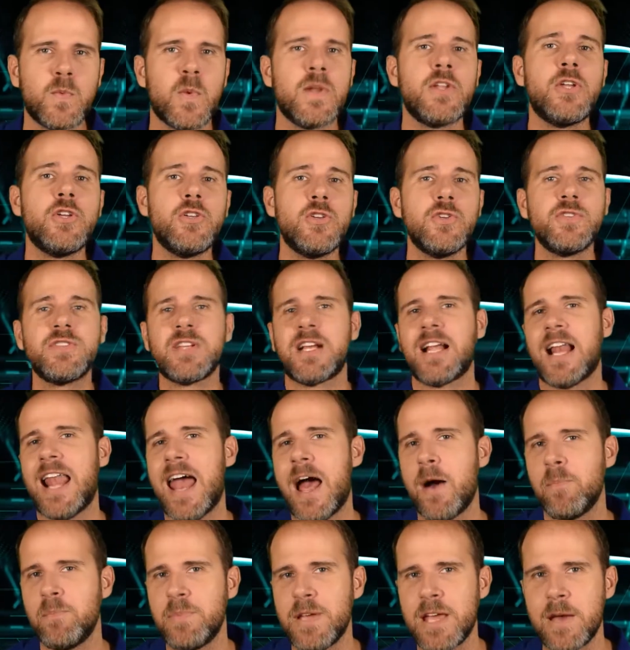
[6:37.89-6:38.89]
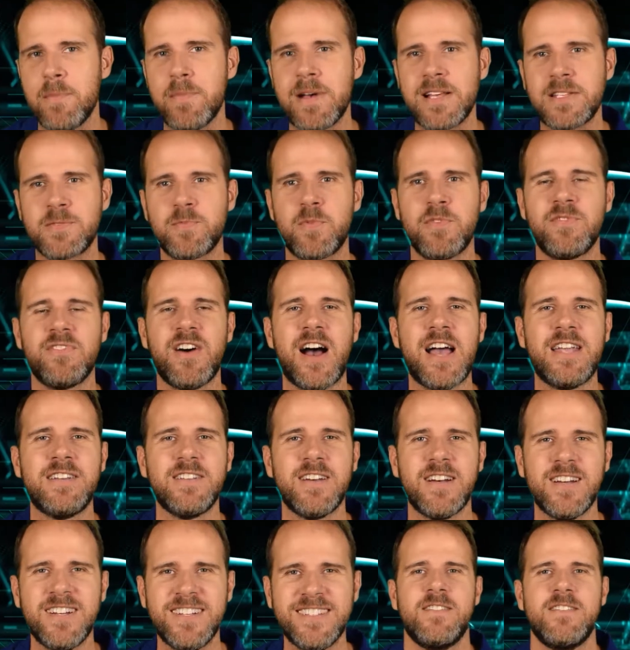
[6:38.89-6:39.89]
when you use a cloud PMS
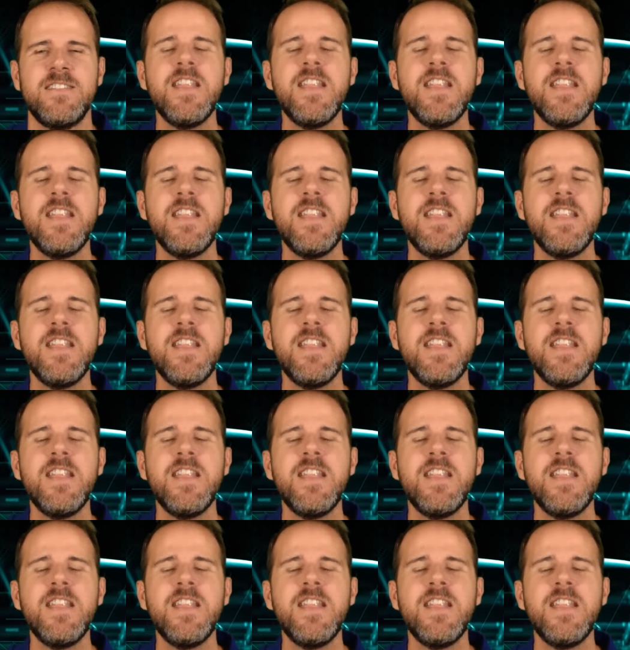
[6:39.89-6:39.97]
provider.